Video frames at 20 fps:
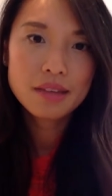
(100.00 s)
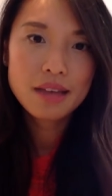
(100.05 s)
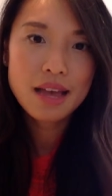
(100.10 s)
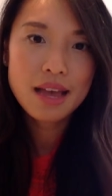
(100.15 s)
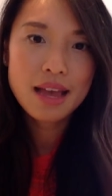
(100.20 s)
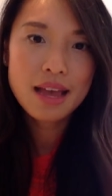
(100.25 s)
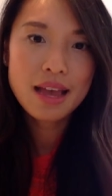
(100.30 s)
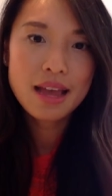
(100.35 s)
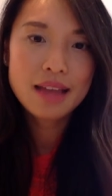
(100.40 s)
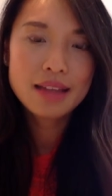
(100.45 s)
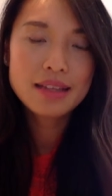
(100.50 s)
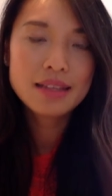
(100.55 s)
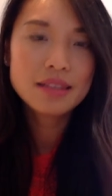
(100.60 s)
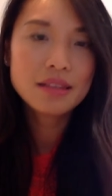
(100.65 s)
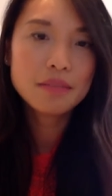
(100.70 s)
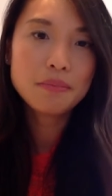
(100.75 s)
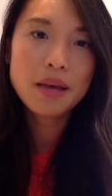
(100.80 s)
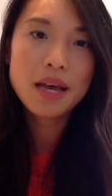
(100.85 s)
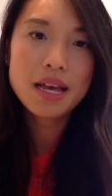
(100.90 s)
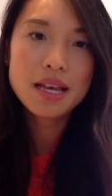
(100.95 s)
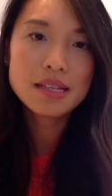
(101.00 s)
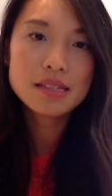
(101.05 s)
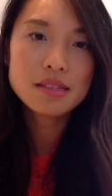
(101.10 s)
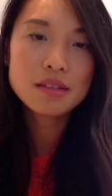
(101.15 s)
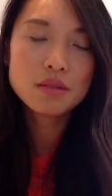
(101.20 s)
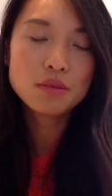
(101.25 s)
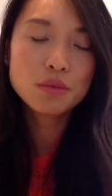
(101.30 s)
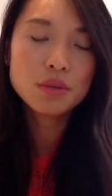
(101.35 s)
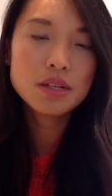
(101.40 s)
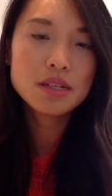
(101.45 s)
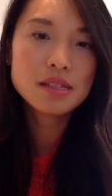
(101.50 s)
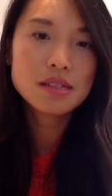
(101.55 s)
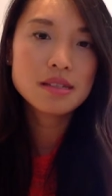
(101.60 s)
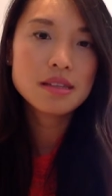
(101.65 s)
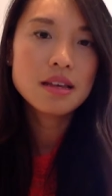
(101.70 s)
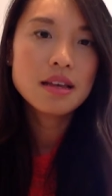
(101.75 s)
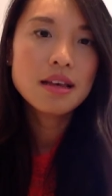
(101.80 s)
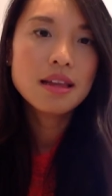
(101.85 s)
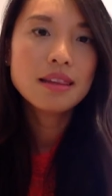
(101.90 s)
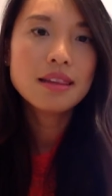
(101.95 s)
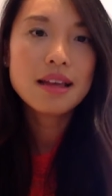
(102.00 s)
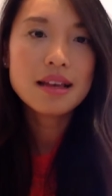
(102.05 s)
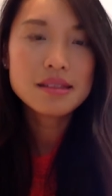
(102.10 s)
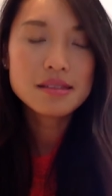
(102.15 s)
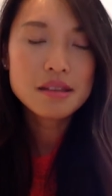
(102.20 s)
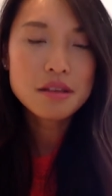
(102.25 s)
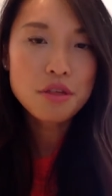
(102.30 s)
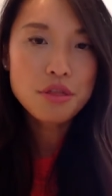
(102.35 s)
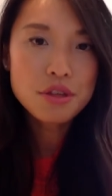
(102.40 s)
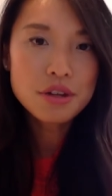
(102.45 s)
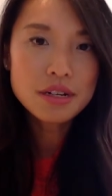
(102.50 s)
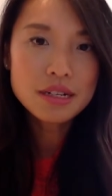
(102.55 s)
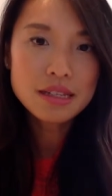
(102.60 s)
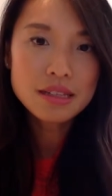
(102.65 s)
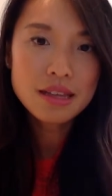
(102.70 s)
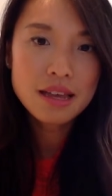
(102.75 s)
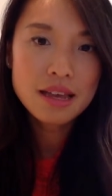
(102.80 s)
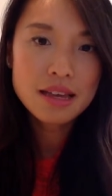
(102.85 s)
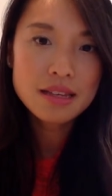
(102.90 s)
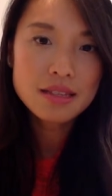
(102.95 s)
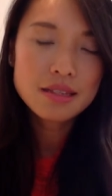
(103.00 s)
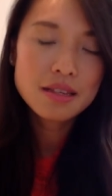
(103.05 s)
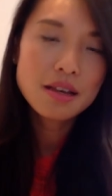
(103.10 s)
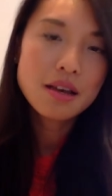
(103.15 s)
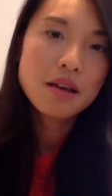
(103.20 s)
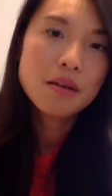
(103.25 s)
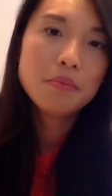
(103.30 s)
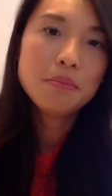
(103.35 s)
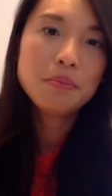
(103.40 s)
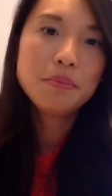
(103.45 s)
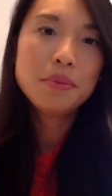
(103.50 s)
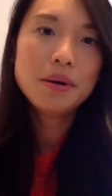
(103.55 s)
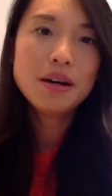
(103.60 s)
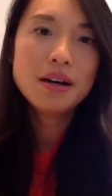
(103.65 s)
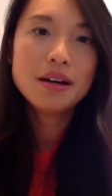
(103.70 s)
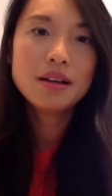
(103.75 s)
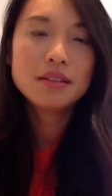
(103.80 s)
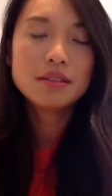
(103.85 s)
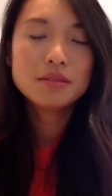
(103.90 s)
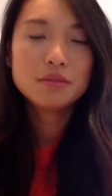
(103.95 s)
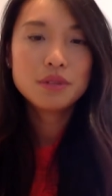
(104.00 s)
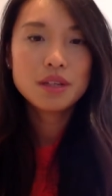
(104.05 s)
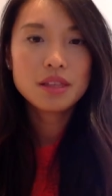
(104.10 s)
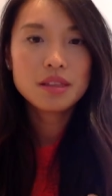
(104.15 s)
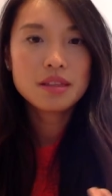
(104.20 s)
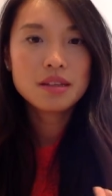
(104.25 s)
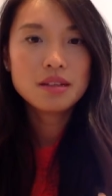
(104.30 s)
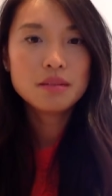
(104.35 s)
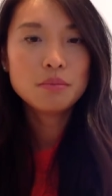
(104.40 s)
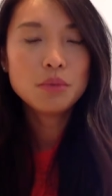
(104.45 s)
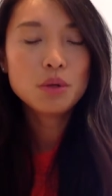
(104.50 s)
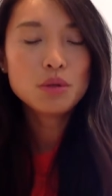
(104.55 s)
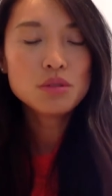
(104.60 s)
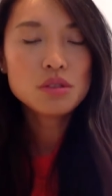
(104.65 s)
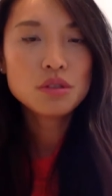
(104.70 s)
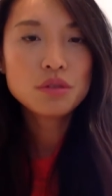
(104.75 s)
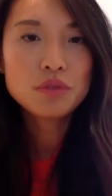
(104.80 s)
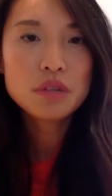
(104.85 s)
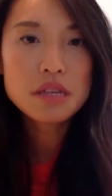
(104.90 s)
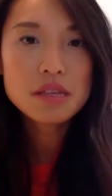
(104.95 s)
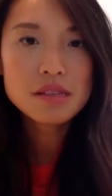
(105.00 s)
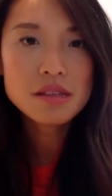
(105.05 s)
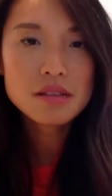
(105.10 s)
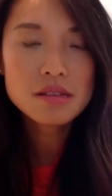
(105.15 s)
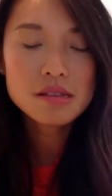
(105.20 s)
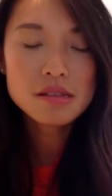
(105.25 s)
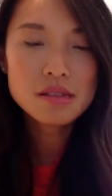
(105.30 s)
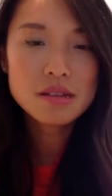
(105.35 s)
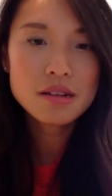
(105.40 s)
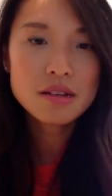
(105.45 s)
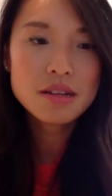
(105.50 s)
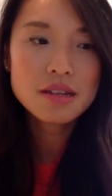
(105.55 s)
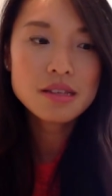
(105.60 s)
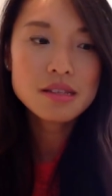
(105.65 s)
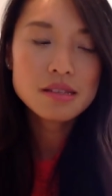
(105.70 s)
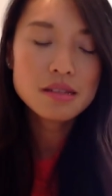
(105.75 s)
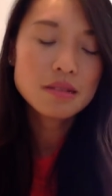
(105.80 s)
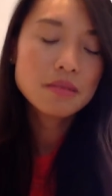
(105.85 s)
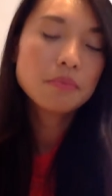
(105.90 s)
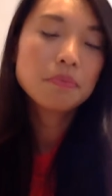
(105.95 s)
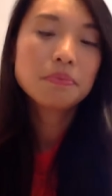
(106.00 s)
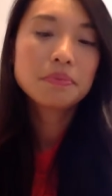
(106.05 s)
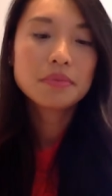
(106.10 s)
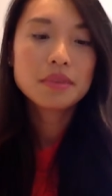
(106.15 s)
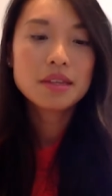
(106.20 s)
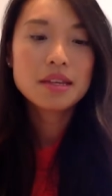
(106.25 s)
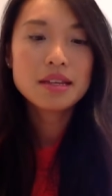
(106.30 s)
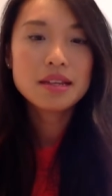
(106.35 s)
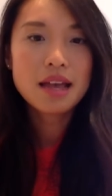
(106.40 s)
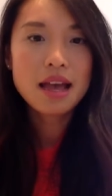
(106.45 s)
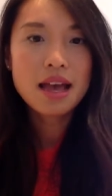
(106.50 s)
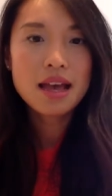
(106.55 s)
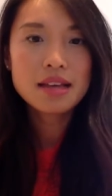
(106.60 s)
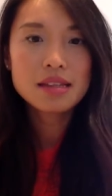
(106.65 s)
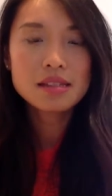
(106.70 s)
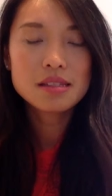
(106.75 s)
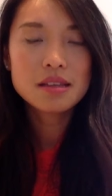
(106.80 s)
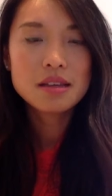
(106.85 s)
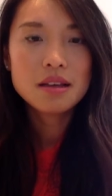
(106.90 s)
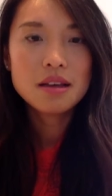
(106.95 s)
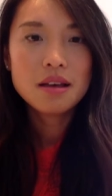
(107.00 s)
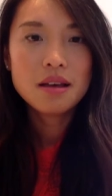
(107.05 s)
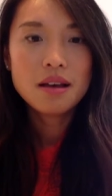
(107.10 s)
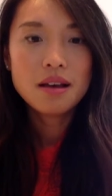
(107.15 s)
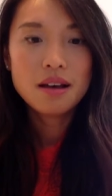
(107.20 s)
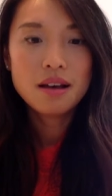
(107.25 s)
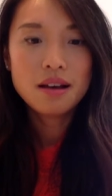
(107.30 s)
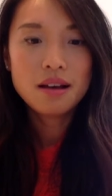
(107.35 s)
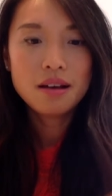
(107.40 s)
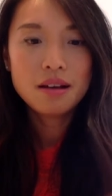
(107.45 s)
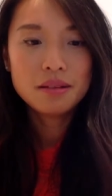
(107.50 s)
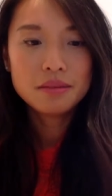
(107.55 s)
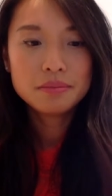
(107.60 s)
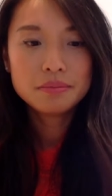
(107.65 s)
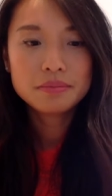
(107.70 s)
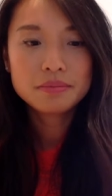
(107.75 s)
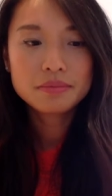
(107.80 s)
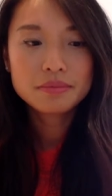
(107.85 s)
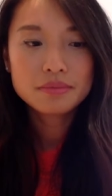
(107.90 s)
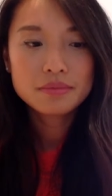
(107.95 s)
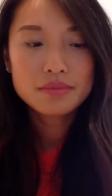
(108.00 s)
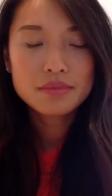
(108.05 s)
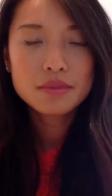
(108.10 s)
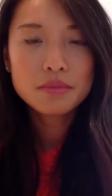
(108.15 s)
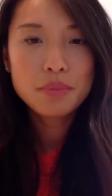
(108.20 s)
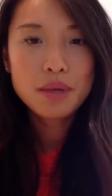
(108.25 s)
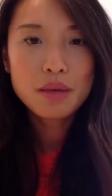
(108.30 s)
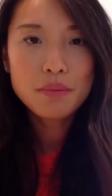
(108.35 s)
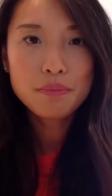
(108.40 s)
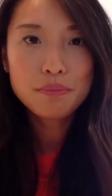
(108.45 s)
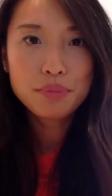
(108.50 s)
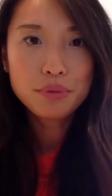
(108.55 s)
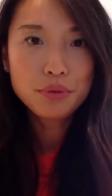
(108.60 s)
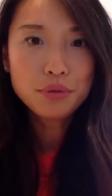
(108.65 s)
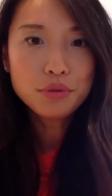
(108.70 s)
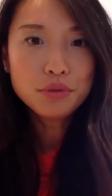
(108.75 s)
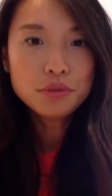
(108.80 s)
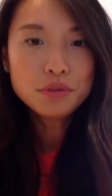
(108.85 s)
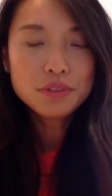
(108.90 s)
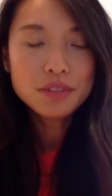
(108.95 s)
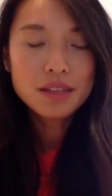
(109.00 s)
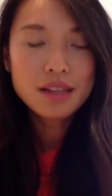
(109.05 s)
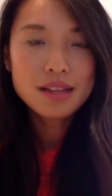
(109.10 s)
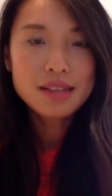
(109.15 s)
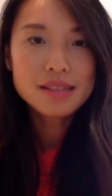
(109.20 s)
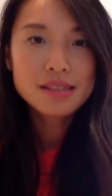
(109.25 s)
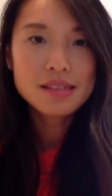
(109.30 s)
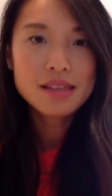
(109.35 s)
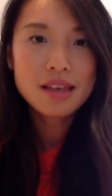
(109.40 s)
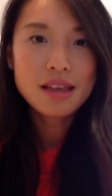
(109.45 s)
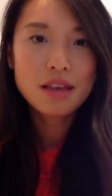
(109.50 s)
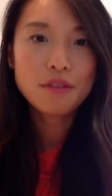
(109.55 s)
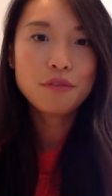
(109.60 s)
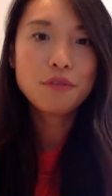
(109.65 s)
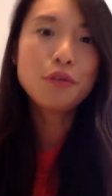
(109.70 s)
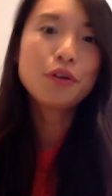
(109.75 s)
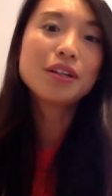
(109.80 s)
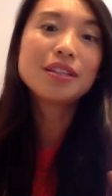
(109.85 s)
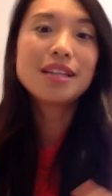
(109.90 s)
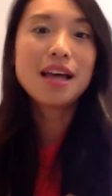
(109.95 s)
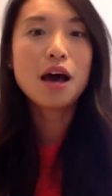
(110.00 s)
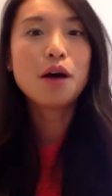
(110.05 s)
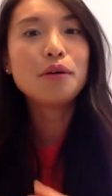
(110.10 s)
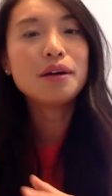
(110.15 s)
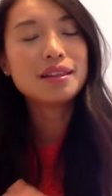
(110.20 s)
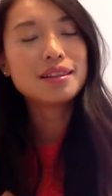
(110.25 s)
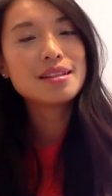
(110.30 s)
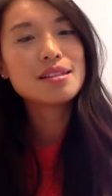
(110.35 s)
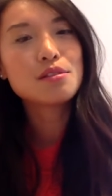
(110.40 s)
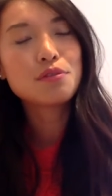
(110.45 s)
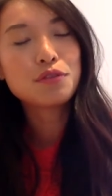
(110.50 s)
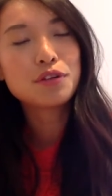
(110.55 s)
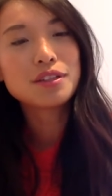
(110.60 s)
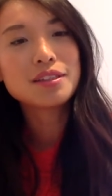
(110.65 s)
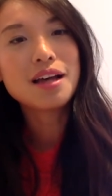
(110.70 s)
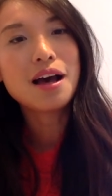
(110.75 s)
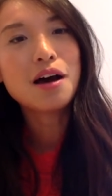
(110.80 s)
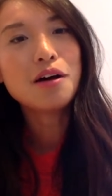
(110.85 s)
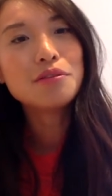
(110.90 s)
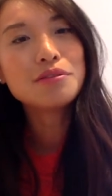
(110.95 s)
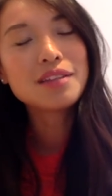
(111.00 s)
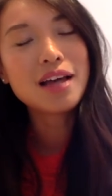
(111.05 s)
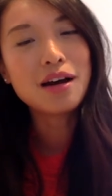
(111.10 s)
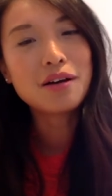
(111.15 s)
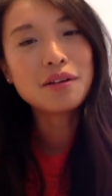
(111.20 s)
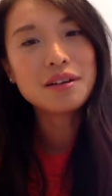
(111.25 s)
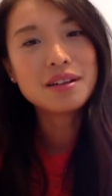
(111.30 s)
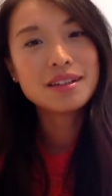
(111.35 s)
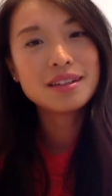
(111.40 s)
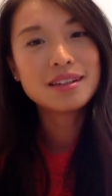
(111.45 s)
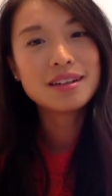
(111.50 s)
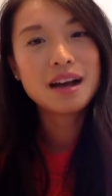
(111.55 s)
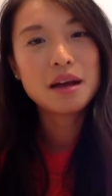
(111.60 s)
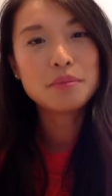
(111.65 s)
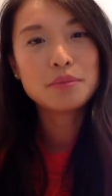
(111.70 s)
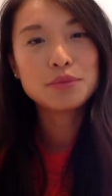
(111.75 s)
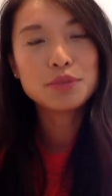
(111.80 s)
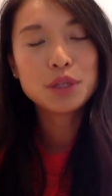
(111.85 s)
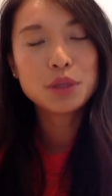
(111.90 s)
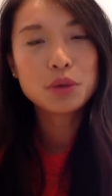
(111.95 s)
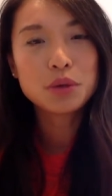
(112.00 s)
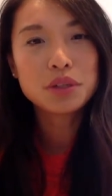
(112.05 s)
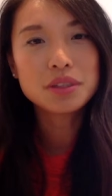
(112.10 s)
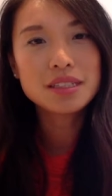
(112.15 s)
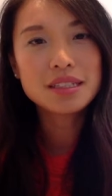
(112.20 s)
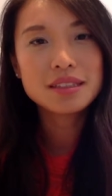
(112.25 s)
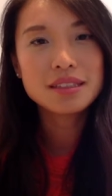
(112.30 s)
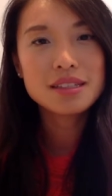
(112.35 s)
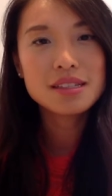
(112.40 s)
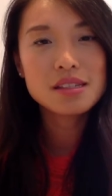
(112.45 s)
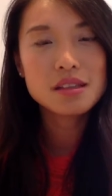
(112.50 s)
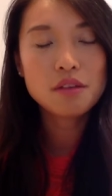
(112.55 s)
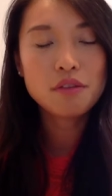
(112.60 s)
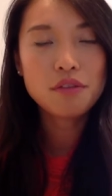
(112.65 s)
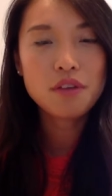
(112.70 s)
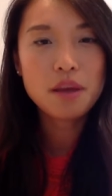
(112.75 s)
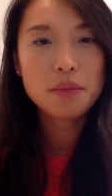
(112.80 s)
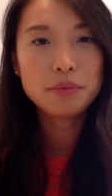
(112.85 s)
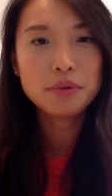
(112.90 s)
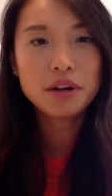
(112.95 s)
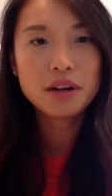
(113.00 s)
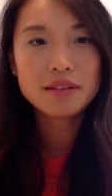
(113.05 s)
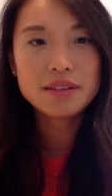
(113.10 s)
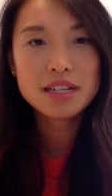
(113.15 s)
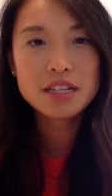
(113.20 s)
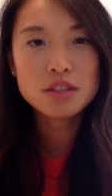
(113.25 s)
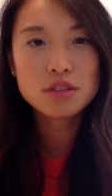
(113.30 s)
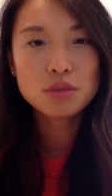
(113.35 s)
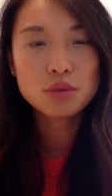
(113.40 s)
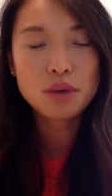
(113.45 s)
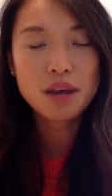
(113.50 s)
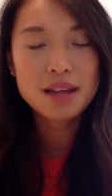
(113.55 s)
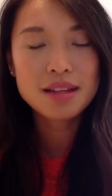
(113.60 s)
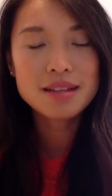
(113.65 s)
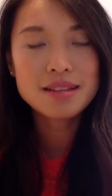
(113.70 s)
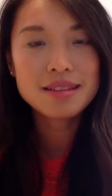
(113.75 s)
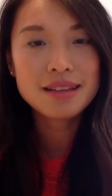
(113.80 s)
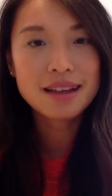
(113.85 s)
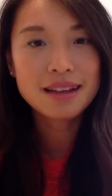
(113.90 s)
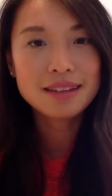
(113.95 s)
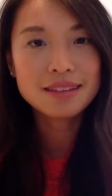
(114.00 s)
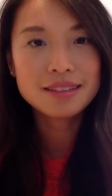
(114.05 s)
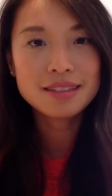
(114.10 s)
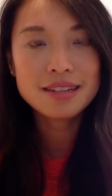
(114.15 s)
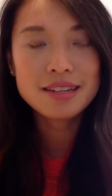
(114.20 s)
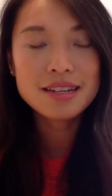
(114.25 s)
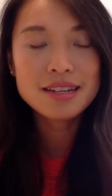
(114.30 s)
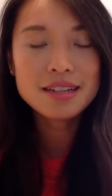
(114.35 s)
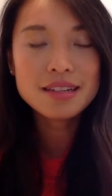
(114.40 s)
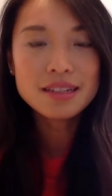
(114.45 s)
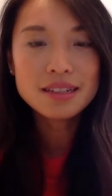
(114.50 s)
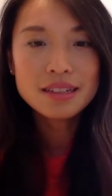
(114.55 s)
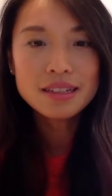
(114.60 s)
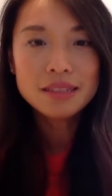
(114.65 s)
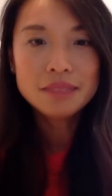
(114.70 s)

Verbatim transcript: And in the past, it was less than 30 days, but with the most recent studies, it has um, been proved, let's say for now, at least for now. Now uh, I'm recording this in February 2019,